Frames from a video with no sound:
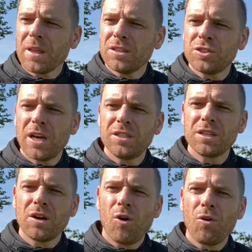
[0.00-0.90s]
changing
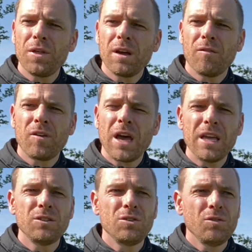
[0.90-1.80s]
the whole thing of
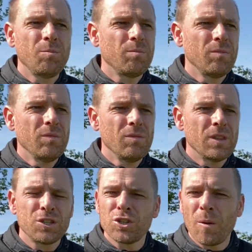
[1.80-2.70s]
going to the
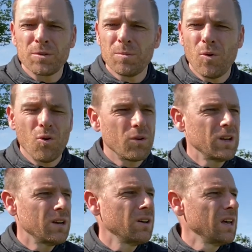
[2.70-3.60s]
shops more.
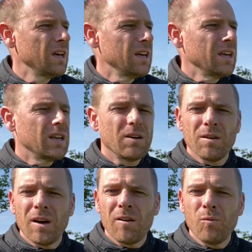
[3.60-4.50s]

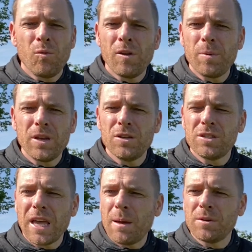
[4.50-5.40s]
We've been
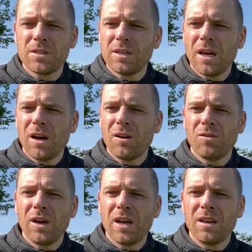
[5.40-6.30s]
using Amazon now
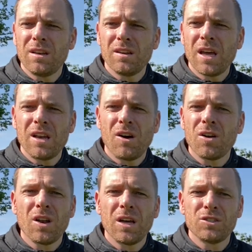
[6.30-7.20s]
and
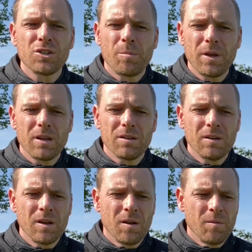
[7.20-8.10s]
online shopping
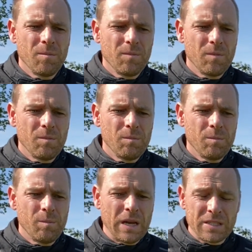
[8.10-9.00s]

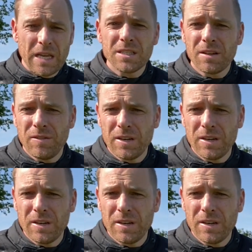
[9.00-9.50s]
extensively